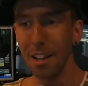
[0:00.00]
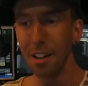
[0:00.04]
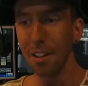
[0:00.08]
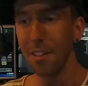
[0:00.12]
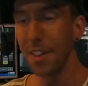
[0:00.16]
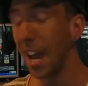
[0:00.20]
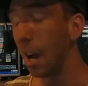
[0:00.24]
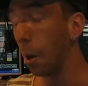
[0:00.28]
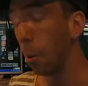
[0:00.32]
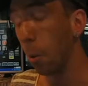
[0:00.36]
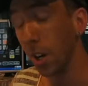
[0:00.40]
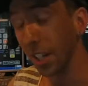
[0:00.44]

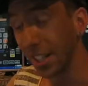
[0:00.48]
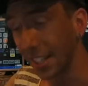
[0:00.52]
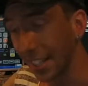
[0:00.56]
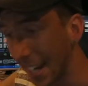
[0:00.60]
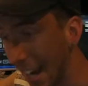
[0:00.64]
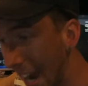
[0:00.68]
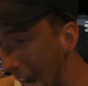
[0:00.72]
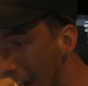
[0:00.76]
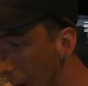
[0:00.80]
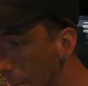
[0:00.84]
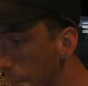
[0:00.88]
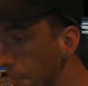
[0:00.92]
that would
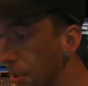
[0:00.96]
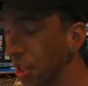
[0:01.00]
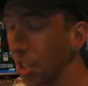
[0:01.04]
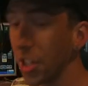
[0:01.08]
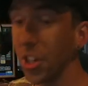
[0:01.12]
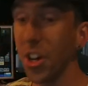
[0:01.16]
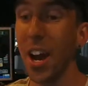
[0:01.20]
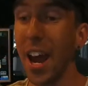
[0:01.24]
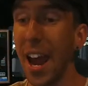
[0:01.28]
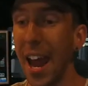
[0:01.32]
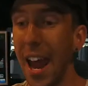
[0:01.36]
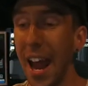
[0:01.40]
come to
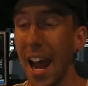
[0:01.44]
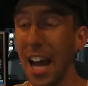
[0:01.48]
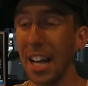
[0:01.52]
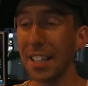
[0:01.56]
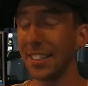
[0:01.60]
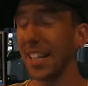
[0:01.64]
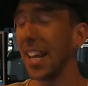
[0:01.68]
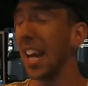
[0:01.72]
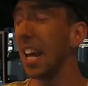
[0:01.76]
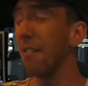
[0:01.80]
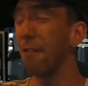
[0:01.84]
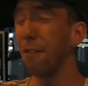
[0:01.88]
your
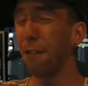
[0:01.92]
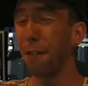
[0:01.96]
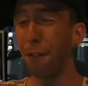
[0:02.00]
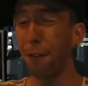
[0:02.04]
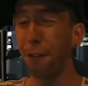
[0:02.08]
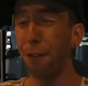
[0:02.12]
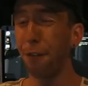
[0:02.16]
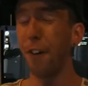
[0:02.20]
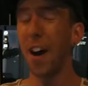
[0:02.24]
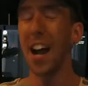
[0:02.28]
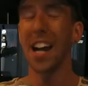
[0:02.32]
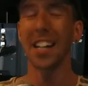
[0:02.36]
house and
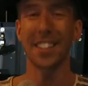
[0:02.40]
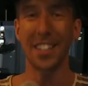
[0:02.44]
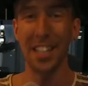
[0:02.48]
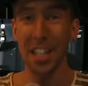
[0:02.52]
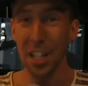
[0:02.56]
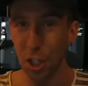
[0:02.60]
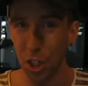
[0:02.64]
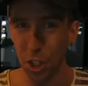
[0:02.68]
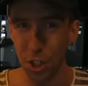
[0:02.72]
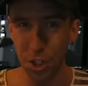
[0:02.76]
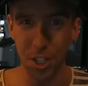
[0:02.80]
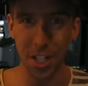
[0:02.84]
fuck
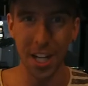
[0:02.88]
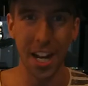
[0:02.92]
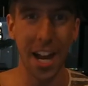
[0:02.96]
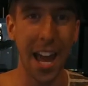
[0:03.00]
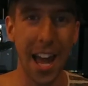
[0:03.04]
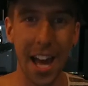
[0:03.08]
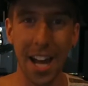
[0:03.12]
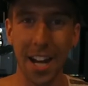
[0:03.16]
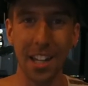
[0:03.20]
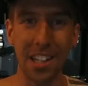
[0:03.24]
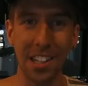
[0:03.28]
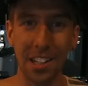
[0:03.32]
the shit
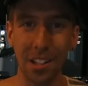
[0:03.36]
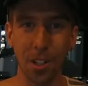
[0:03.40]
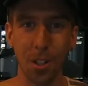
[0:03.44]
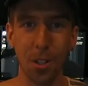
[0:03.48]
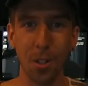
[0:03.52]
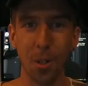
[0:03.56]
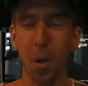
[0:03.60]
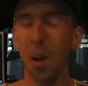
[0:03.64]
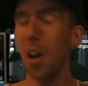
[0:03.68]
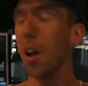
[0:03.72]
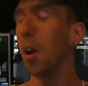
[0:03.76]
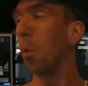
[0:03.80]
out of
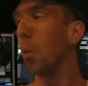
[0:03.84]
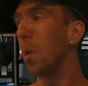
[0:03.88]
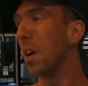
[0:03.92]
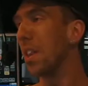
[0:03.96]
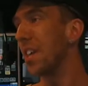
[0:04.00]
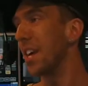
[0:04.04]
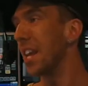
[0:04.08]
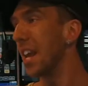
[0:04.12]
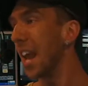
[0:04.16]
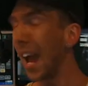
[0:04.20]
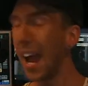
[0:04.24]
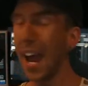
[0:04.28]
you
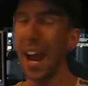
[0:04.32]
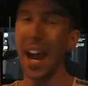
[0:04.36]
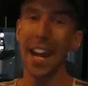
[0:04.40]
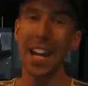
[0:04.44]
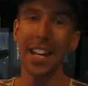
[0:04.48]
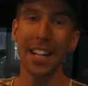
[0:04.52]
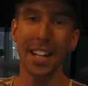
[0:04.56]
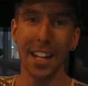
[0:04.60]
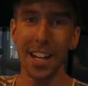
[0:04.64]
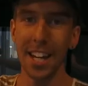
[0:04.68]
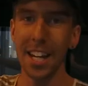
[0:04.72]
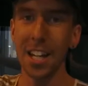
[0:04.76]
with an
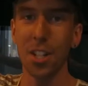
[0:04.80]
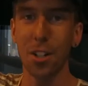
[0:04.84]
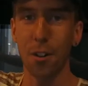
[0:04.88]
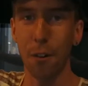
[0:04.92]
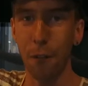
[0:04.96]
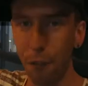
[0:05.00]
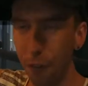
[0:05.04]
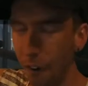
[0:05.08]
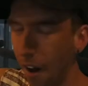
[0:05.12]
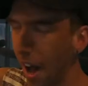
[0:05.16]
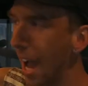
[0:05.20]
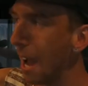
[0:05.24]
eight inch
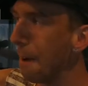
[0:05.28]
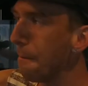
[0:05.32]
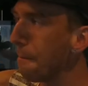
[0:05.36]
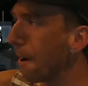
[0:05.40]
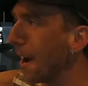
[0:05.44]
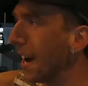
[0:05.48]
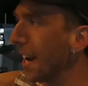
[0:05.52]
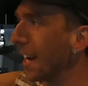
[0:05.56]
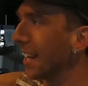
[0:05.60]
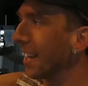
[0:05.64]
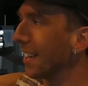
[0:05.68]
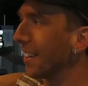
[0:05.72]

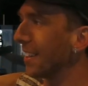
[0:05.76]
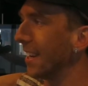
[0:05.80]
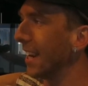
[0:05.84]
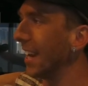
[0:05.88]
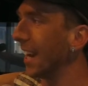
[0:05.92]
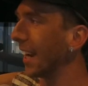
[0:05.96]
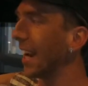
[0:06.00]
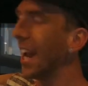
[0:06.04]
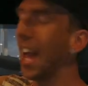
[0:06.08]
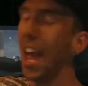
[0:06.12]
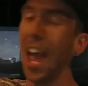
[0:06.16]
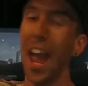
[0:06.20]
vibrating
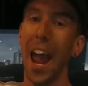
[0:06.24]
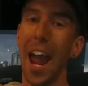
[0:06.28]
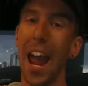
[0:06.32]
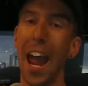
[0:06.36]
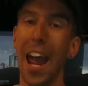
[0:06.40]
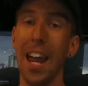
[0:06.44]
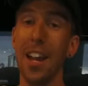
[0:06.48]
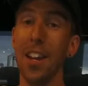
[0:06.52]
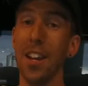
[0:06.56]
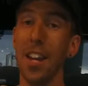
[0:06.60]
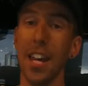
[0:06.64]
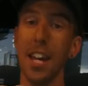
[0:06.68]
dick
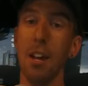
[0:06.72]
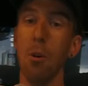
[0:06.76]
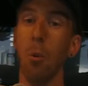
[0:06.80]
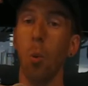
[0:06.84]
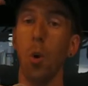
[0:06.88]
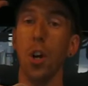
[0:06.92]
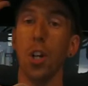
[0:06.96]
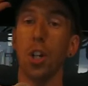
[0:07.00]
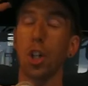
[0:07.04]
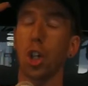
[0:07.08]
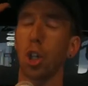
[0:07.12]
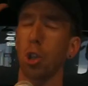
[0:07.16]
and it
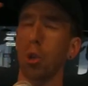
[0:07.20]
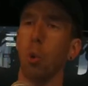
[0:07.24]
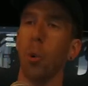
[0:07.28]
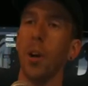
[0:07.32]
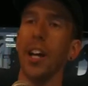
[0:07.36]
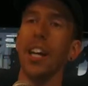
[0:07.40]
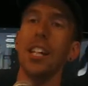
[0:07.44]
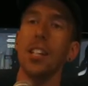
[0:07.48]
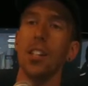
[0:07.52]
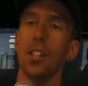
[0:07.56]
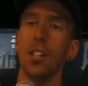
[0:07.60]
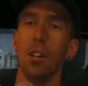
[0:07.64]
would
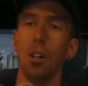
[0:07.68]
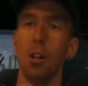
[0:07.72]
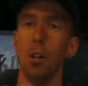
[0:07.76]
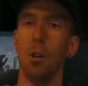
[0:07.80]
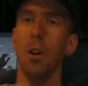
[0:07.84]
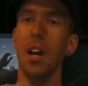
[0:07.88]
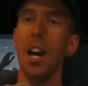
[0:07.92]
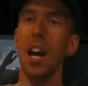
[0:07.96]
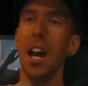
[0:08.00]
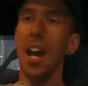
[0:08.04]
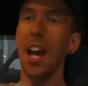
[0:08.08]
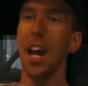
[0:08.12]
treat
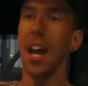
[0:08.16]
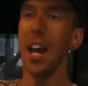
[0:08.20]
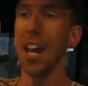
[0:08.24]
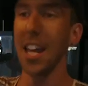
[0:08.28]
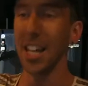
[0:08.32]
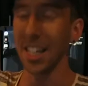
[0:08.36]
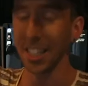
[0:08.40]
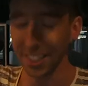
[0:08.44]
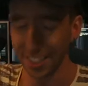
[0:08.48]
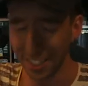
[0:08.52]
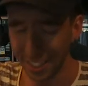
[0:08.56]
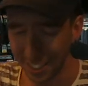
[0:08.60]
you
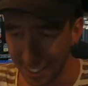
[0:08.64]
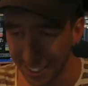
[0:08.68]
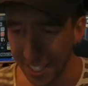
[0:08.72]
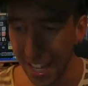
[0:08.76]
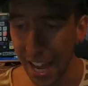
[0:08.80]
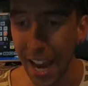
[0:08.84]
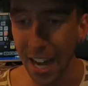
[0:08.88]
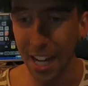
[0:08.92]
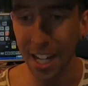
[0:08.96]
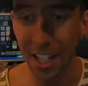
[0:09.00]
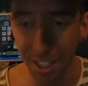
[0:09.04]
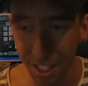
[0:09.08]

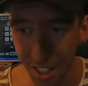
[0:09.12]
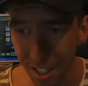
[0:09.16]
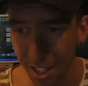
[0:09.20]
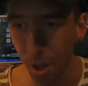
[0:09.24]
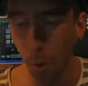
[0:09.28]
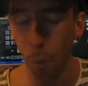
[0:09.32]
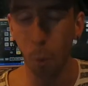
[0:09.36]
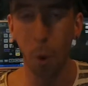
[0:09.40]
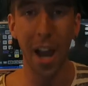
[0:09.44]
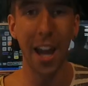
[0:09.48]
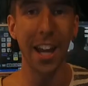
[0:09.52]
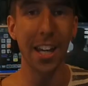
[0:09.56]
exactly
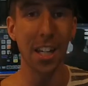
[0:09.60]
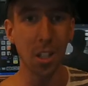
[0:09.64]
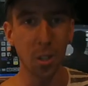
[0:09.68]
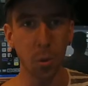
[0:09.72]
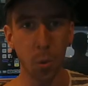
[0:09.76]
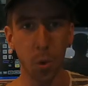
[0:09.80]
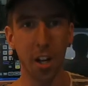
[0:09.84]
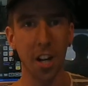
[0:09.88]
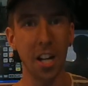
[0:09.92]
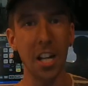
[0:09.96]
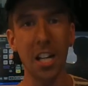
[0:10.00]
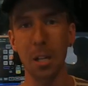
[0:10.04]
the way you
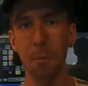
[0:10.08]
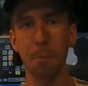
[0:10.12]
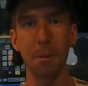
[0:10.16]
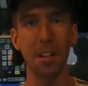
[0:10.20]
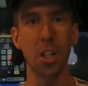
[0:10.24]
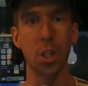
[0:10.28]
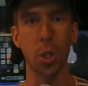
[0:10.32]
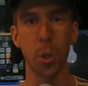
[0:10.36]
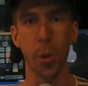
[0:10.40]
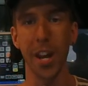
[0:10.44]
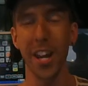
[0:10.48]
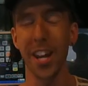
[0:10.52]
wanted to be
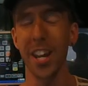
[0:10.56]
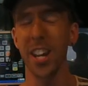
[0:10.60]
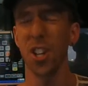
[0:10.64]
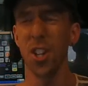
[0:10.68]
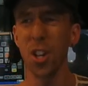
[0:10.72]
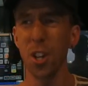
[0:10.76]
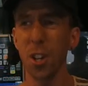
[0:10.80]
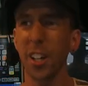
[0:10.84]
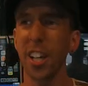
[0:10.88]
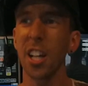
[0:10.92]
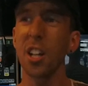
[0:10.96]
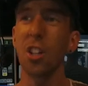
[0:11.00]
treated.
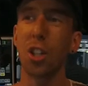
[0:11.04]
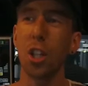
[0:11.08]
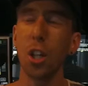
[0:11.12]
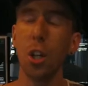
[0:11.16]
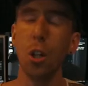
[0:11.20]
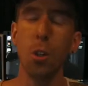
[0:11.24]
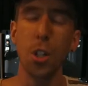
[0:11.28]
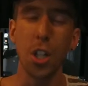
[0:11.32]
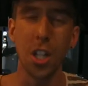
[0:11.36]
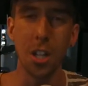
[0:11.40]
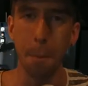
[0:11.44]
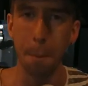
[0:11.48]
You could do
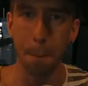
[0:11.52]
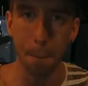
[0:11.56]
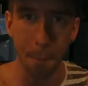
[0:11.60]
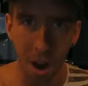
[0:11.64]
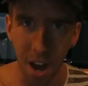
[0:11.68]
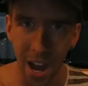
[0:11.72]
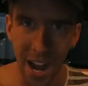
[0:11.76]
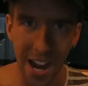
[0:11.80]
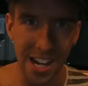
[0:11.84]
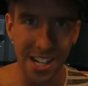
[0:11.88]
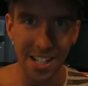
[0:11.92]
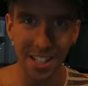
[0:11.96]
your
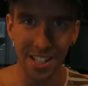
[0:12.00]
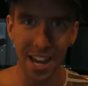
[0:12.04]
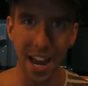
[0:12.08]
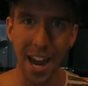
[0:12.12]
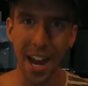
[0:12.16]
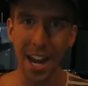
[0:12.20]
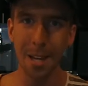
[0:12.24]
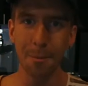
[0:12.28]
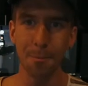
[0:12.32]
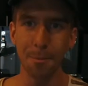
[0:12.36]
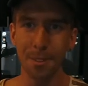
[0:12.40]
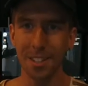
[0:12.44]
mind
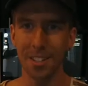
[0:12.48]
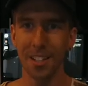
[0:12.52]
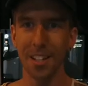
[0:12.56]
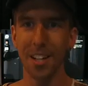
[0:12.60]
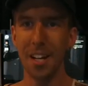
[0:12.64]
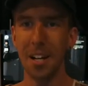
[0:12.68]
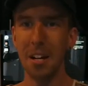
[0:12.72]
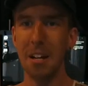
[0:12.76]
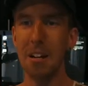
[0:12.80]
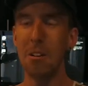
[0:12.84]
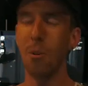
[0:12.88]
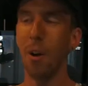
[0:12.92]
games,
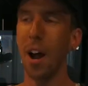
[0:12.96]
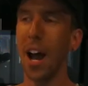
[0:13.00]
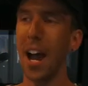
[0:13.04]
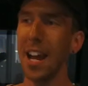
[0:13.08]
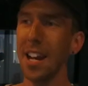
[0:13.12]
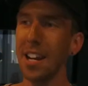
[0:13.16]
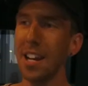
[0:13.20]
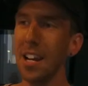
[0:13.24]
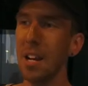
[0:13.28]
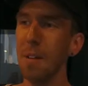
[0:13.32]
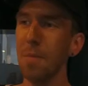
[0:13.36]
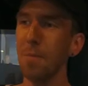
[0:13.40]

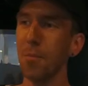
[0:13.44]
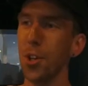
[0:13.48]
right?